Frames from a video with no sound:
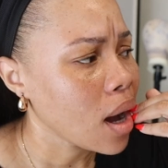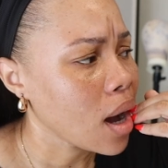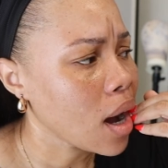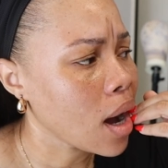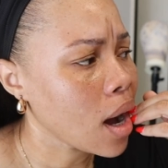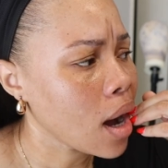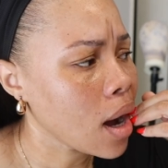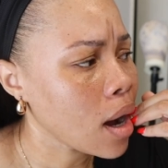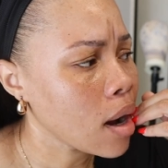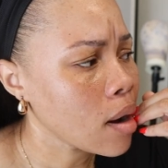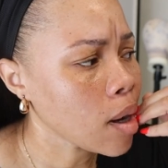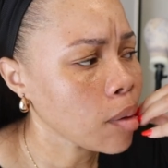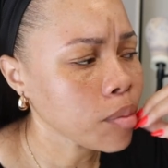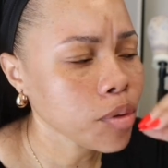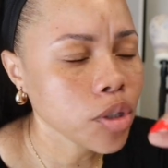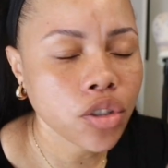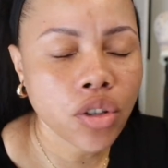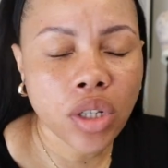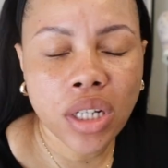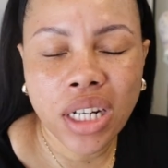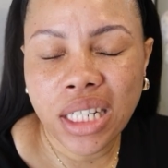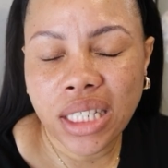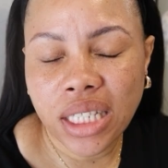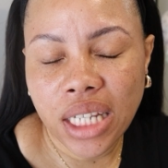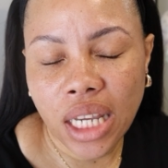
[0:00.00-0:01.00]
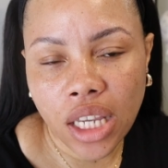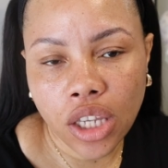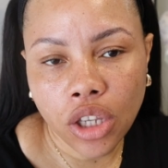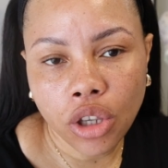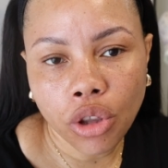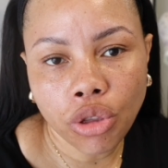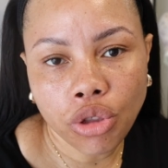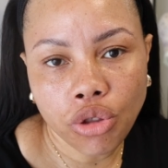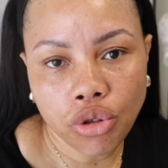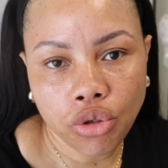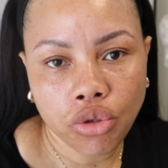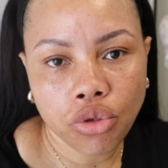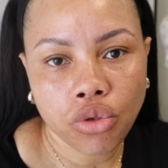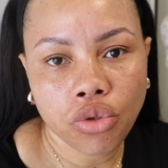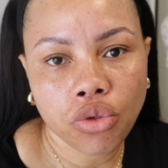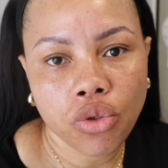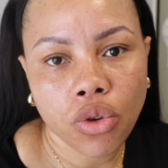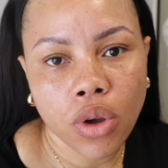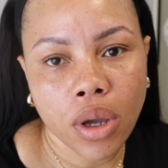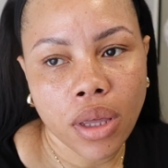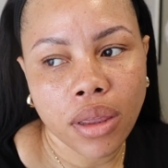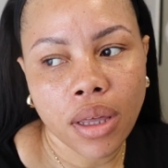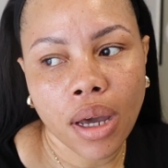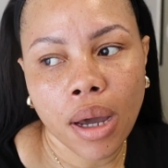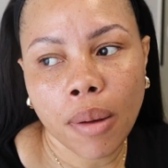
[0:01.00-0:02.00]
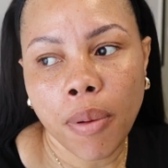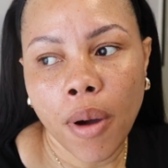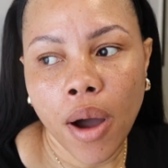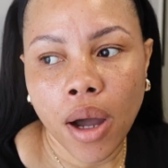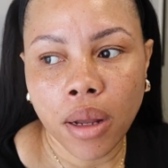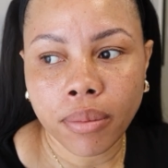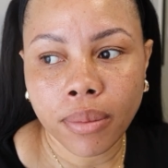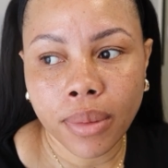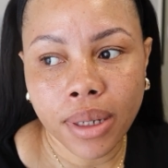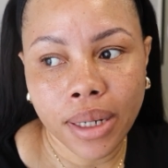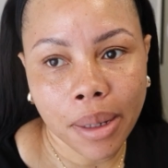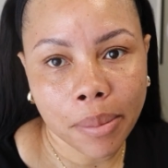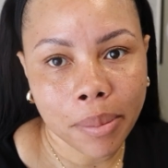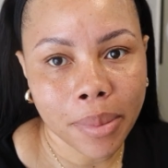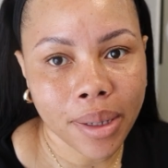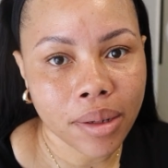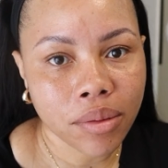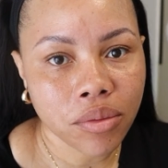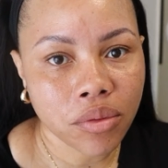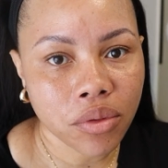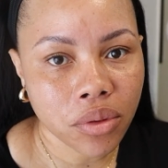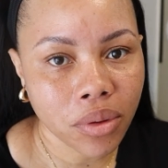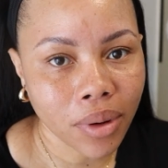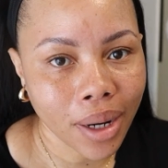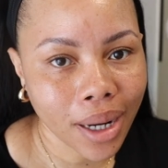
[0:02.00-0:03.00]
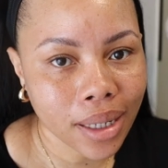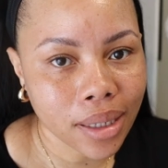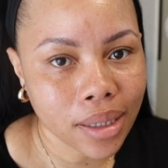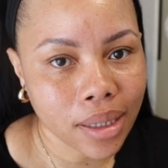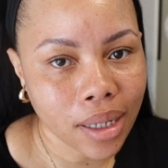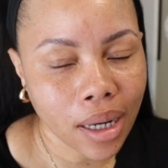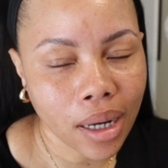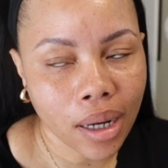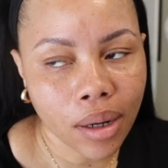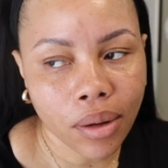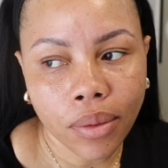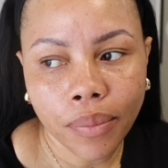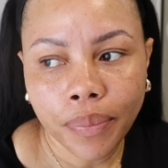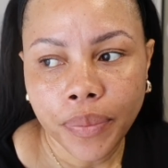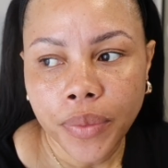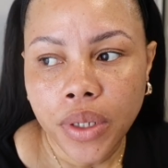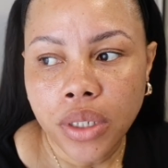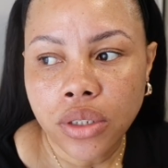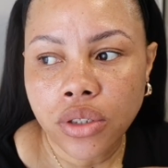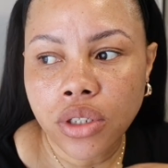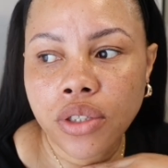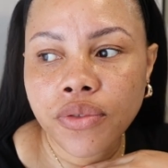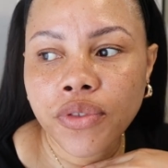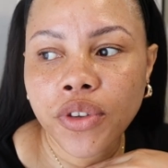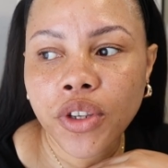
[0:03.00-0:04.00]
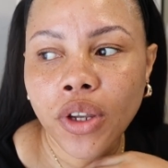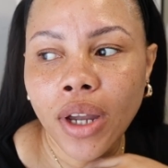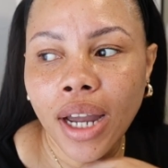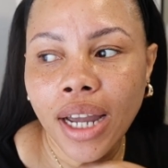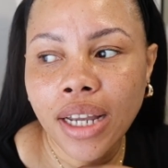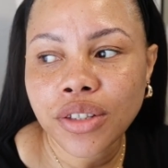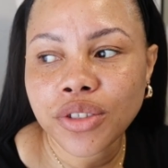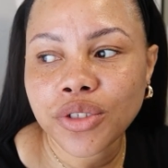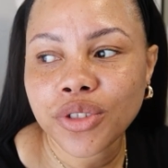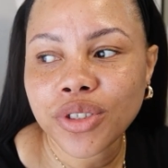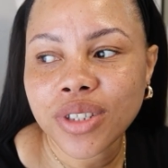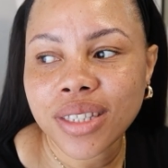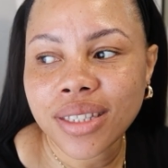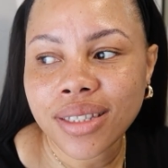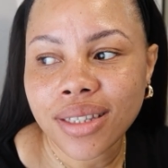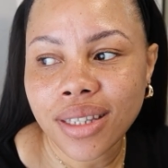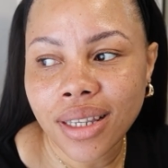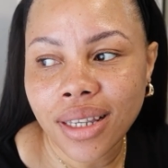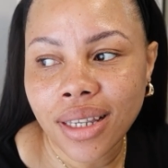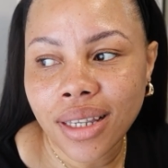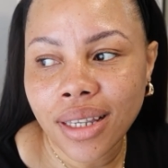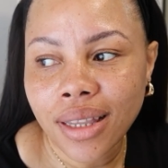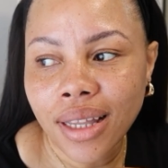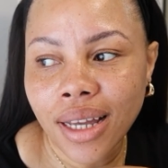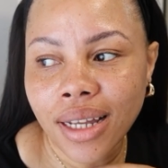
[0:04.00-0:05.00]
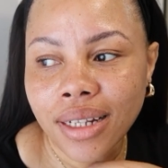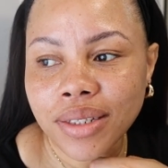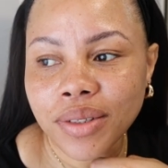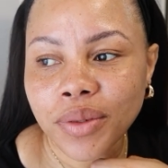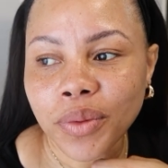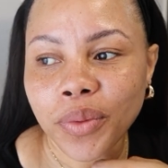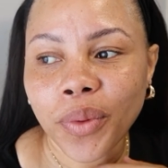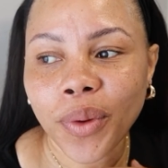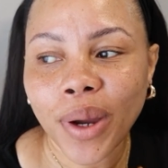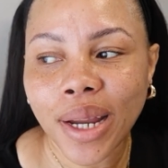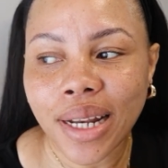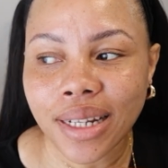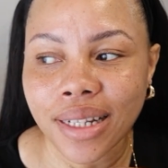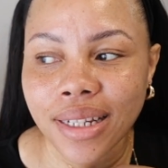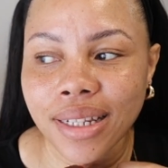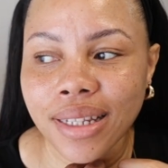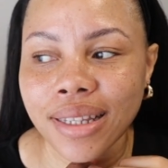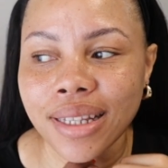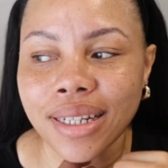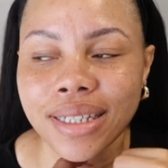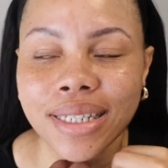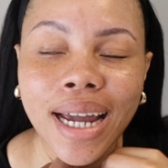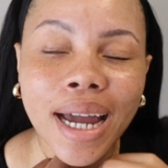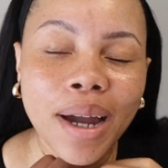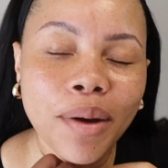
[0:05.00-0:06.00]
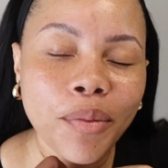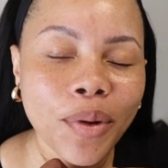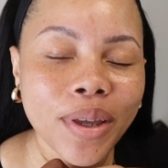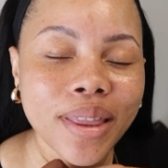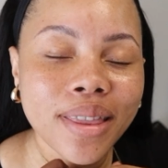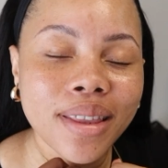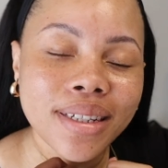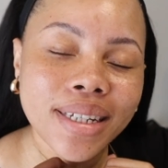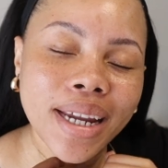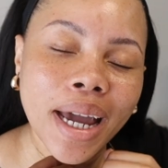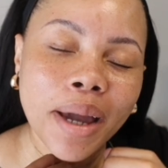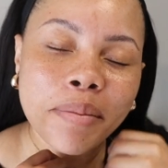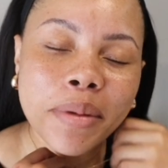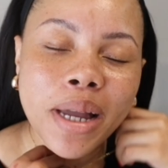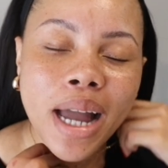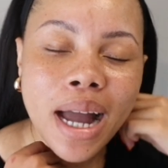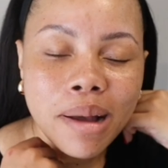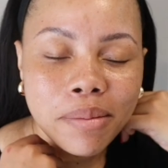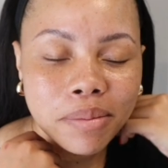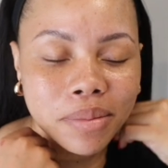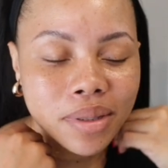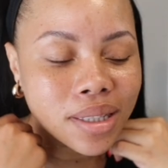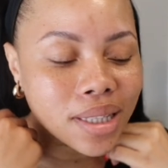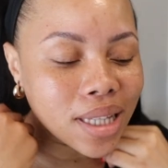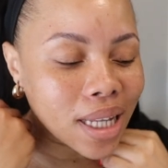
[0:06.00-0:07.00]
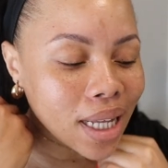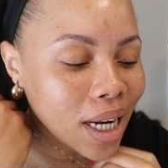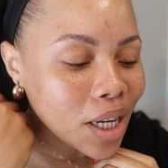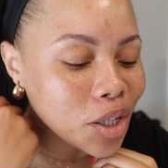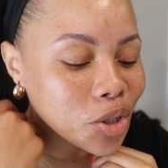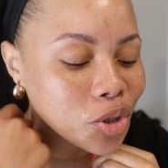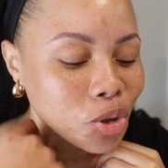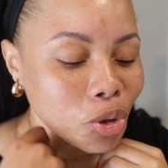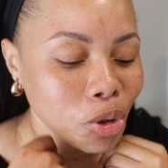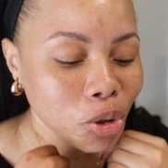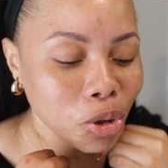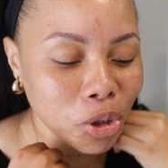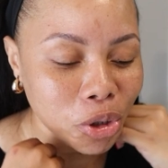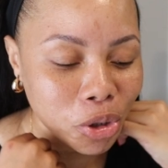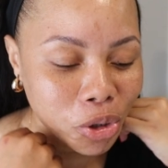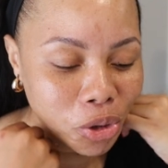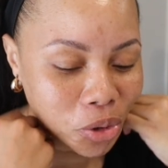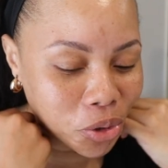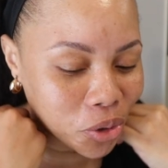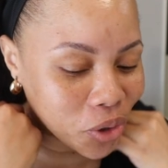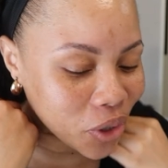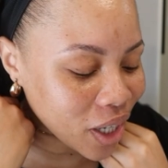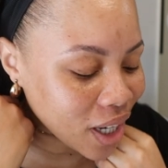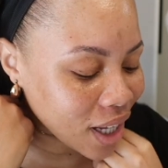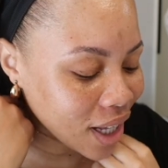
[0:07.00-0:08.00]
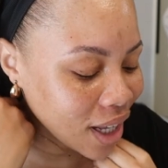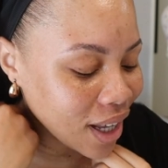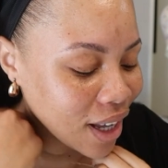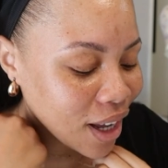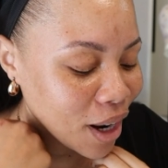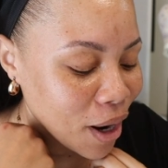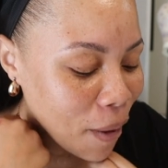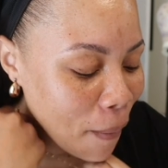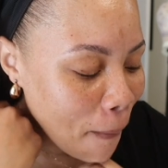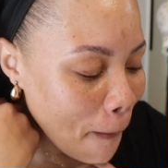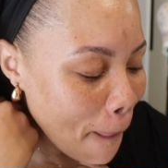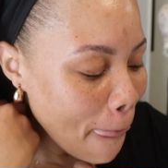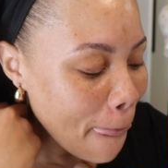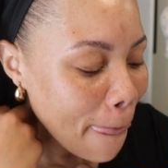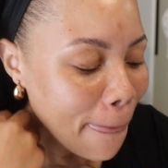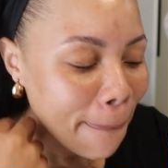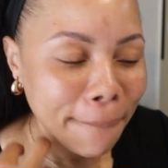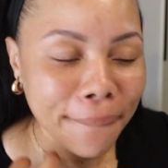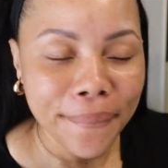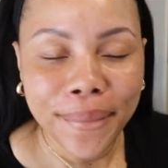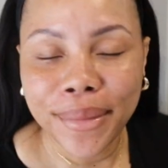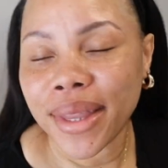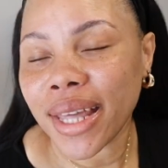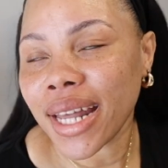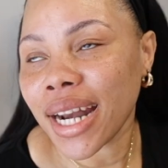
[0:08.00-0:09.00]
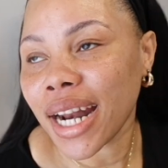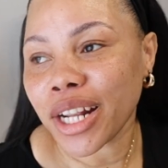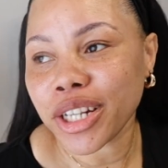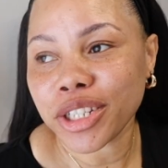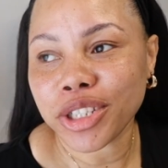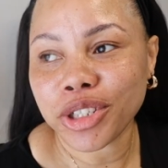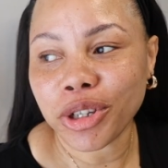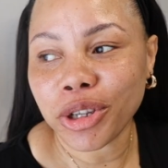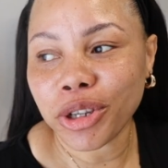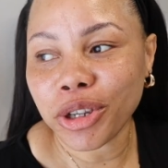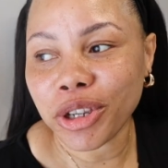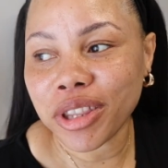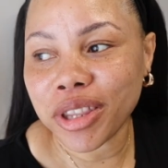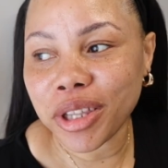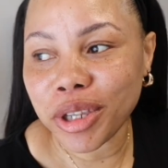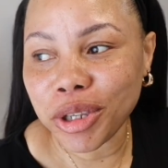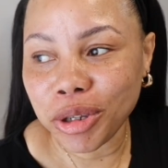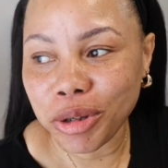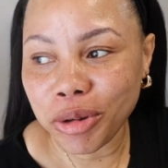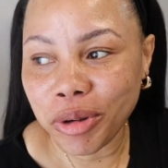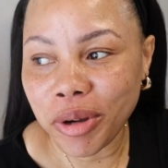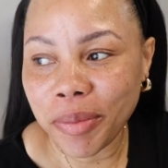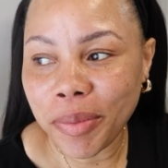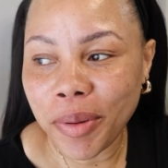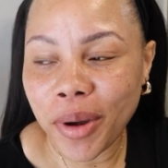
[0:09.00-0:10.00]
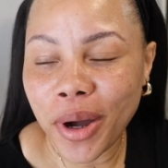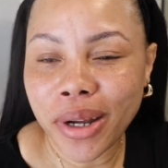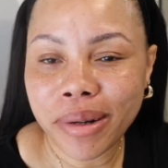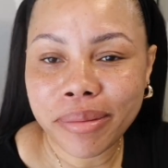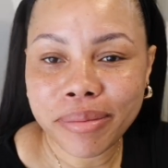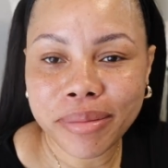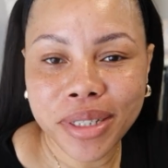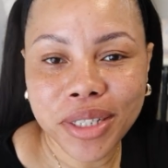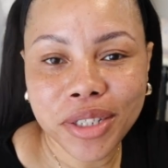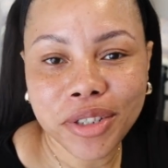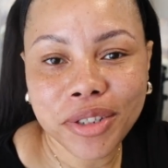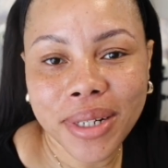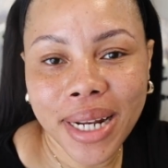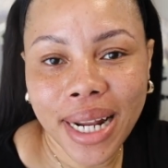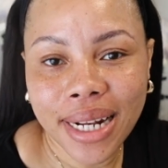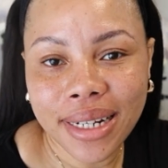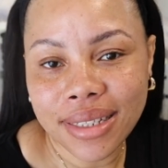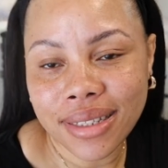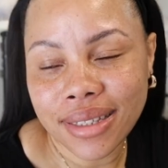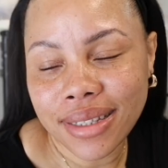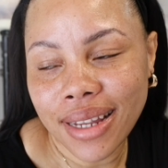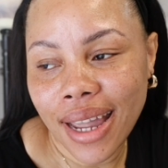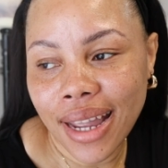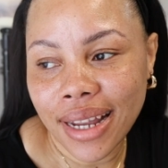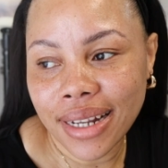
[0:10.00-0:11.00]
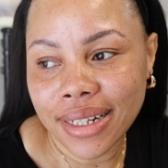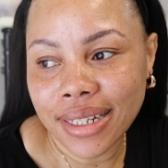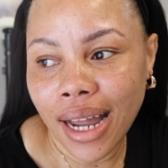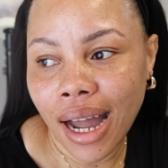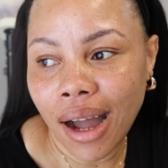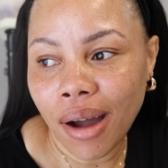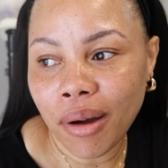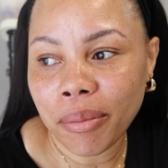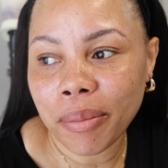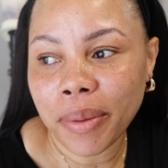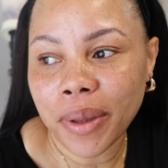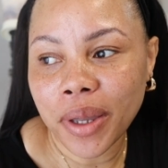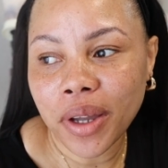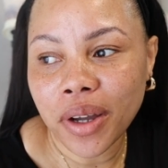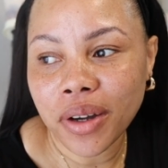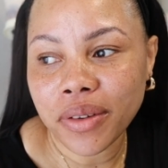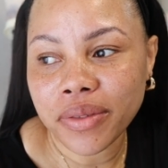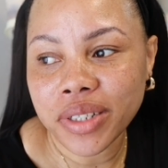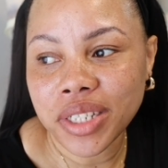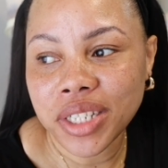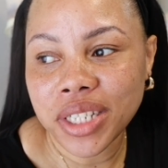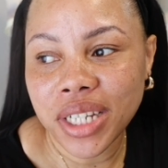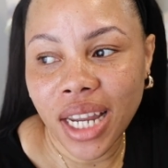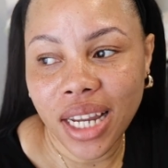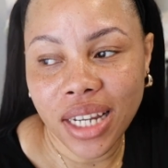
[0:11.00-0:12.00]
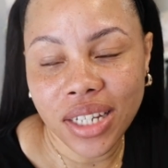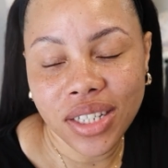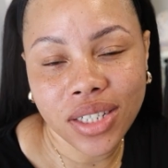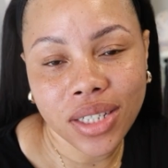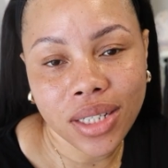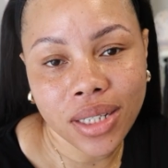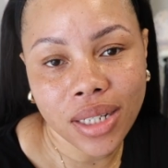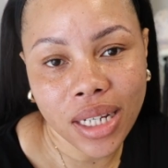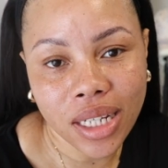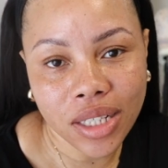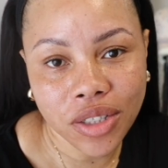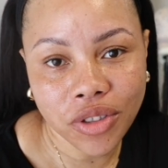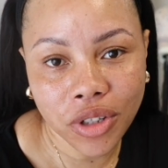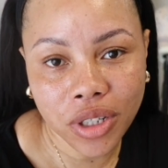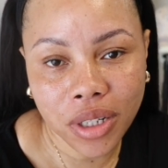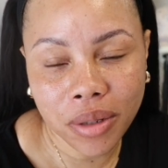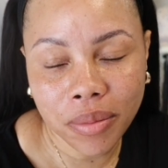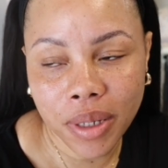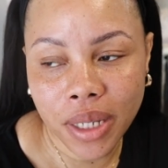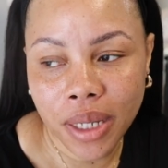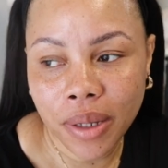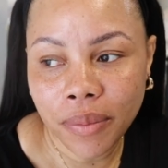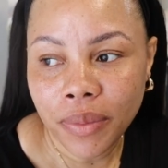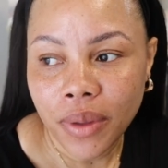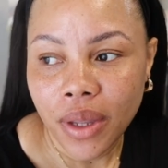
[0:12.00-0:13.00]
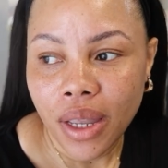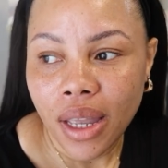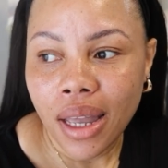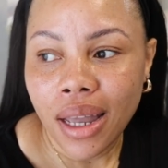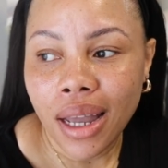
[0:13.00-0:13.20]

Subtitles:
I'm just gonna take you through the apartment I'm in right now, just for you guys to see that when the time comes that I show you that I show you the new apartment, you'd understand how big of a change it is gonna be.